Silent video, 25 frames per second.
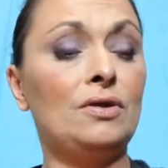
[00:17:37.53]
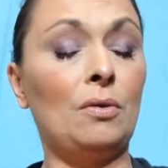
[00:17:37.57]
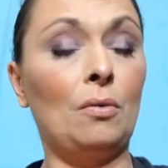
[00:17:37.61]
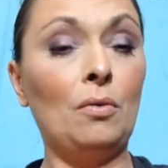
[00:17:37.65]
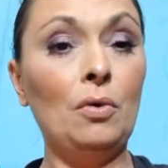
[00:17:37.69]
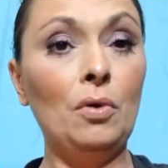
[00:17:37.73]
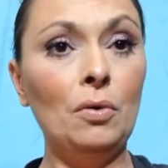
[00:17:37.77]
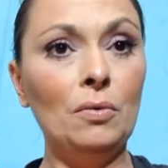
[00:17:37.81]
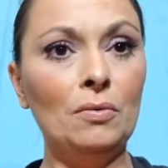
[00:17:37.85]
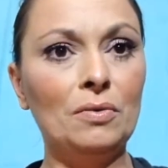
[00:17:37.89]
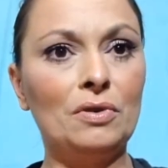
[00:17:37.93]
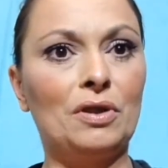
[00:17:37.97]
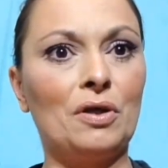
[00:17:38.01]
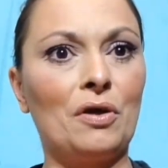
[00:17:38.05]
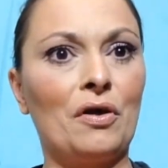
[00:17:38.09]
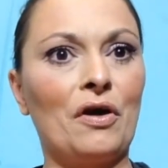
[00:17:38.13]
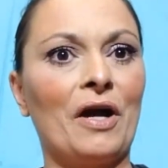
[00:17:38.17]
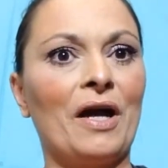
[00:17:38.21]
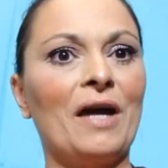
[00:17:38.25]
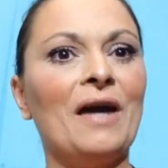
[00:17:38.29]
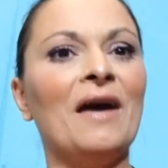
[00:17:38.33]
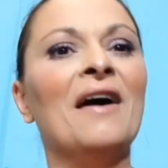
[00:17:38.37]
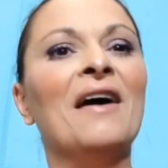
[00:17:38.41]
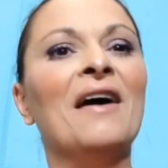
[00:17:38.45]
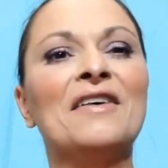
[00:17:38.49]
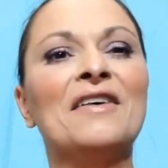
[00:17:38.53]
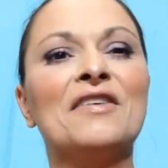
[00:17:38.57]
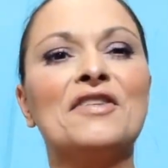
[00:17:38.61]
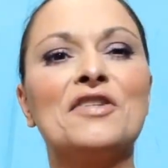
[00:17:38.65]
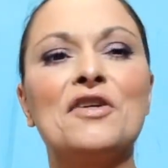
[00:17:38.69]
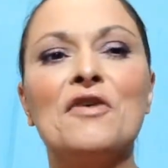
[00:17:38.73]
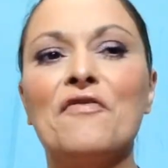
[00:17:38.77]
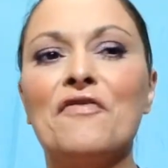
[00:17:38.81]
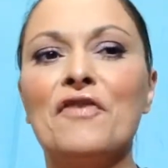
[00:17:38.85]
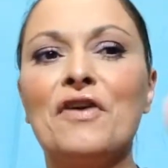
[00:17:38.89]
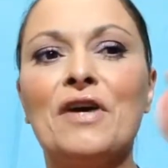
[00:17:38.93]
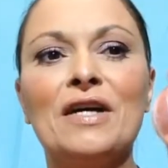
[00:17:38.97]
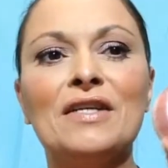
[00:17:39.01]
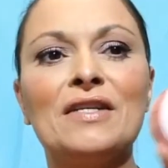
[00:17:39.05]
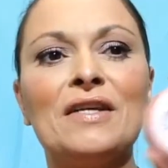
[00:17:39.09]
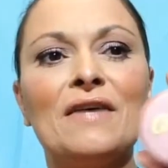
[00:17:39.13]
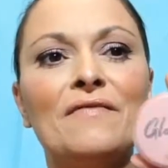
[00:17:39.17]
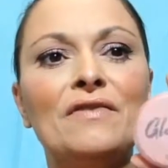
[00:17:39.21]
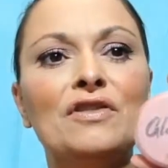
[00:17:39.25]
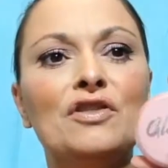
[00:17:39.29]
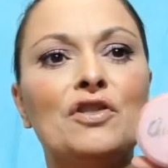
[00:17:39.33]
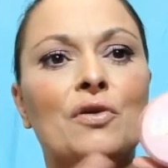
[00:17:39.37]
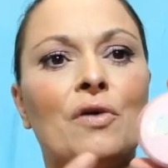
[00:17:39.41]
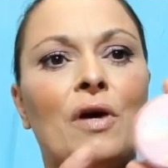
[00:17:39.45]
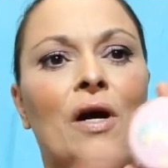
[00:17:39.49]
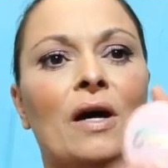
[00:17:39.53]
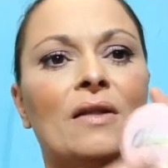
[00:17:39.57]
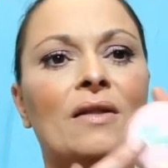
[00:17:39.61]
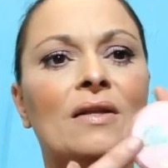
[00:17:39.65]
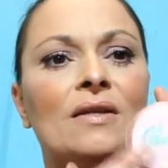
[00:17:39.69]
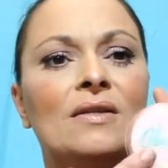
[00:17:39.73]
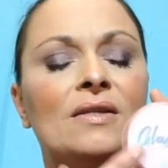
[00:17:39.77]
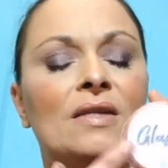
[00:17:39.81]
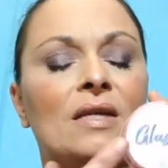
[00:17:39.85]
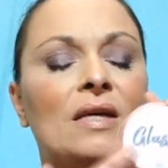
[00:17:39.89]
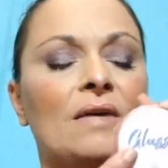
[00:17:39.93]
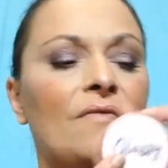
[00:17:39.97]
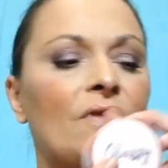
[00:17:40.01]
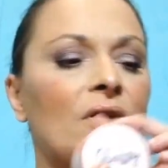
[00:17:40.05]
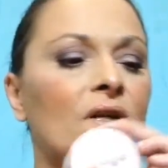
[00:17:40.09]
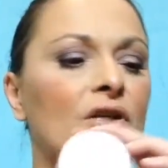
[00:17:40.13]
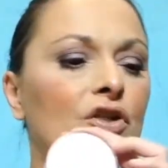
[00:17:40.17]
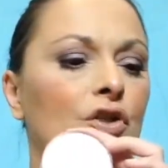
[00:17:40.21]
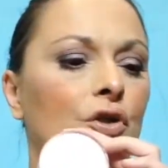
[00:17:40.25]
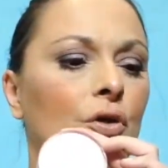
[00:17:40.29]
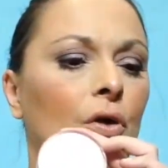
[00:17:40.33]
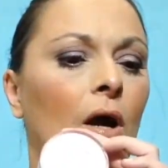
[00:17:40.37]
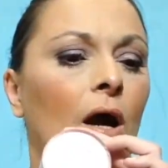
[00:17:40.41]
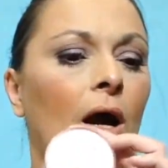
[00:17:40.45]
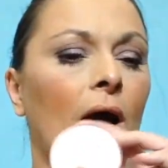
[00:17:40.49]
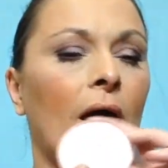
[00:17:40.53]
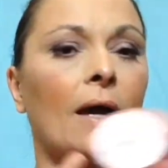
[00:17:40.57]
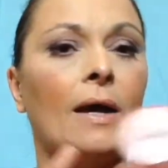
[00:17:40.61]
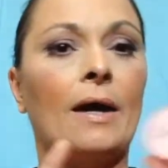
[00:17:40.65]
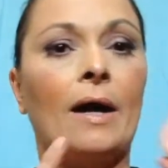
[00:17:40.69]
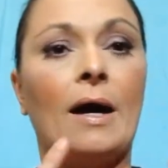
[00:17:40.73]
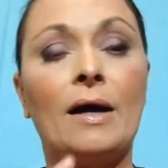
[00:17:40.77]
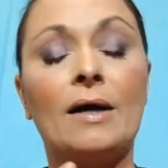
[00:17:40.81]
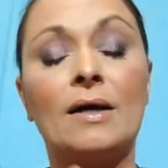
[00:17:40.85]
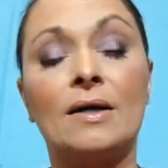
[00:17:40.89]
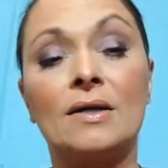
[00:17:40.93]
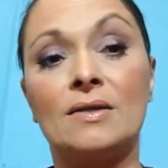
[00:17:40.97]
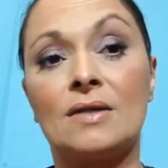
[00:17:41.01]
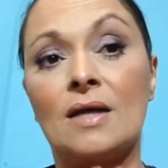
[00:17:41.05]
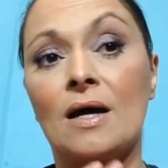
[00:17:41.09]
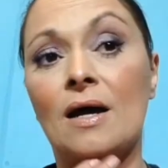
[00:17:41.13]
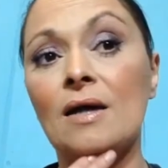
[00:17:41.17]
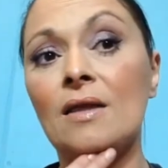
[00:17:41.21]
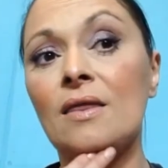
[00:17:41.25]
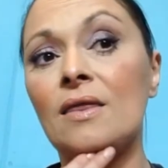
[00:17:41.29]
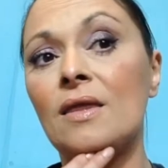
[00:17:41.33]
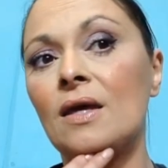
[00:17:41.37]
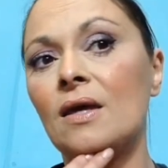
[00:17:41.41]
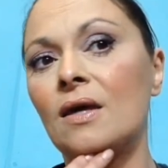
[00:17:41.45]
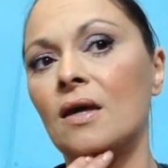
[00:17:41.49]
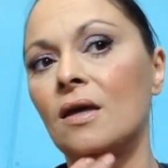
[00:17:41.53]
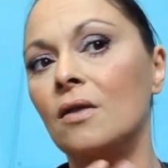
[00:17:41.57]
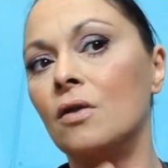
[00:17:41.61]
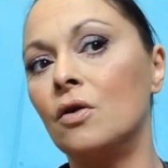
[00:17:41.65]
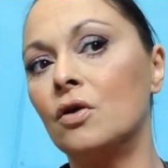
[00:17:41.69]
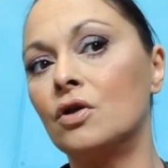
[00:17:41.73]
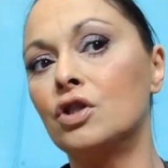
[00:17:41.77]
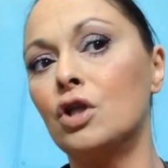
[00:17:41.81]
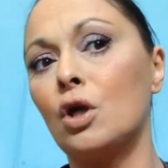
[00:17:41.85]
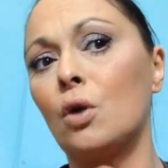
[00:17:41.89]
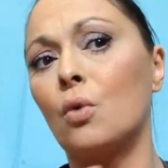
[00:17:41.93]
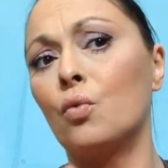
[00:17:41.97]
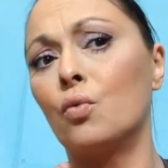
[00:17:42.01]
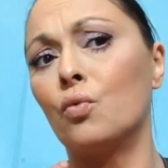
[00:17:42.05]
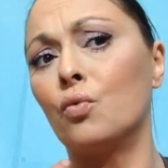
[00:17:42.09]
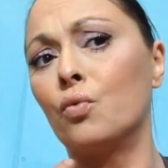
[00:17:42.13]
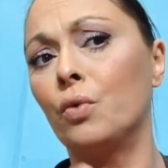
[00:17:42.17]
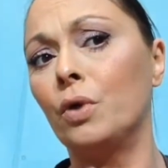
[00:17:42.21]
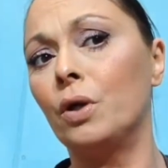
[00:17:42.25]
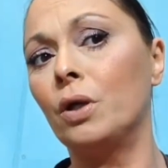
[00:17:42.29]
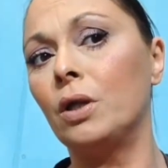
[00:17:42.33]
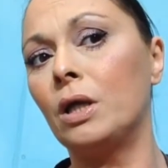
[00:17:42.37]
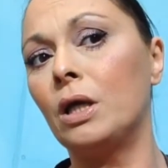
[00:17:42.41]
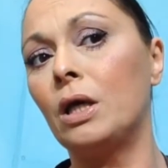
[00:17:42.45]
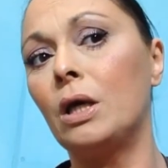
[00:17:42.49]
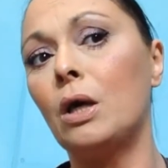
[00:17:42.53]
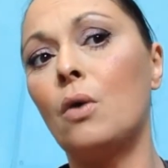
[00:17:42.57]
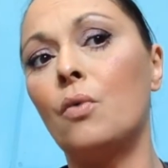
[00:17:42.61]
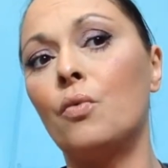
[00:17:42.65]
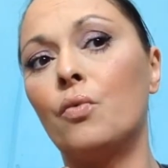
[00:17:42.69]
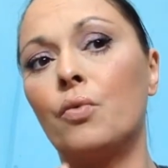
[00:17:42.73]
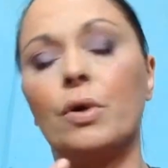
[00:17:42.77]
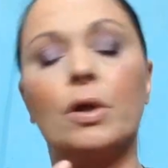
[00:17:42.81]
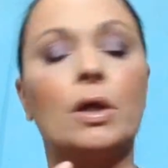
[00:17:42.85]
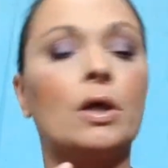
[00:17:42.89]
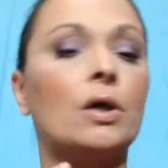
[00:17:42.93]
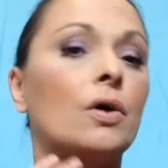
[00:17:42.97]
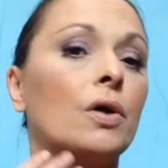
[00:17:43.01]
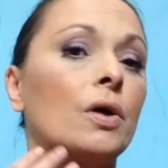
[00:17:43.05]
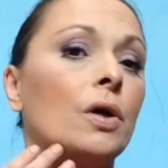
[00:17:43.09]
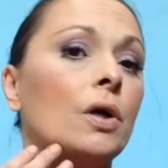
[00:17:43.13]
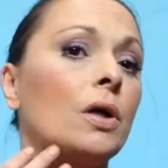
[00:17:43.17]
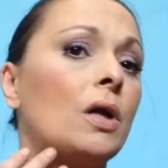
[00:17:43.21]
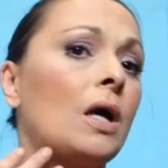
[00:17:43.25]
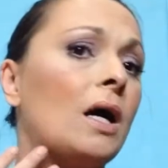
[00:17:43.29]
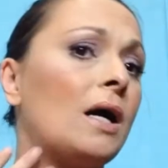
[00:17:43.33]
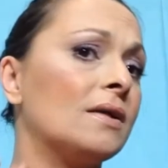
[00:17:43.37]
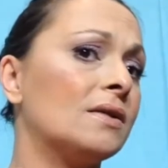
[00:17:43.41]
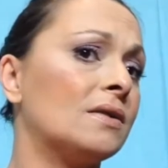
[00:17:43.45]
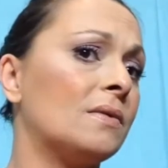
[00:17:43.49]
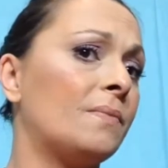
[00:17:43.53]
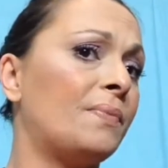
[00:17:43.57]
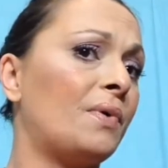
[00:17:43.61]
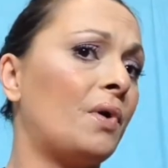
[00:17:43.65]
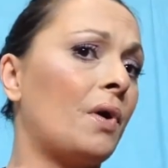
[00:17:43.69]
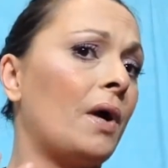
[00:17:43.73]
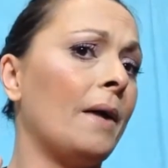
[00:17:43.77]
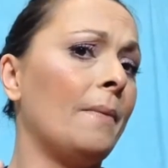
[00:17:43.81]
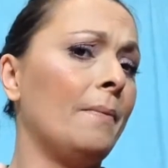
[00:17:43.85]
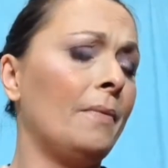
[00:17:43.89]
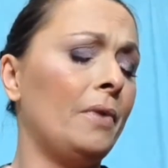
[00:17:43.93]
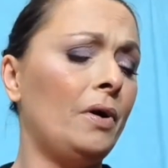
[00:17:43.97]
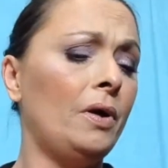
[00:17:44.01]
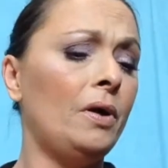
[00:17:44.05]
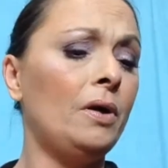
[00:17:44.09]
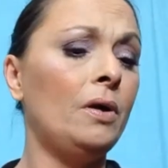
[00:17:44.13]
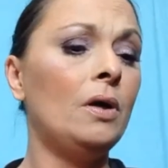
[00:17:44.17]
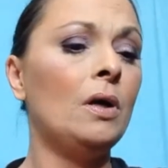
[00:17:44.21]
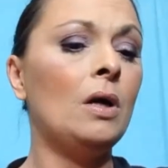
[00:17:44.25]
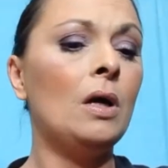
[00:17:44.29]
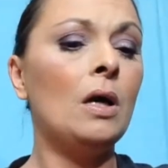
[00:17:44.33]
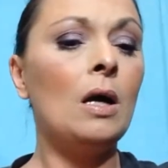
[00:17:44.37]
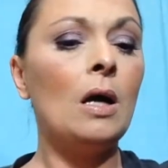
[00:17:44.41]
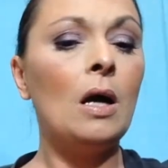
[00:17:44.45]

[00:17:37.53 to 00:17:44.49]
Oh, sorry. So if you guys haven't tried this, give it a try because uh, I think it looks really, really good as a primer.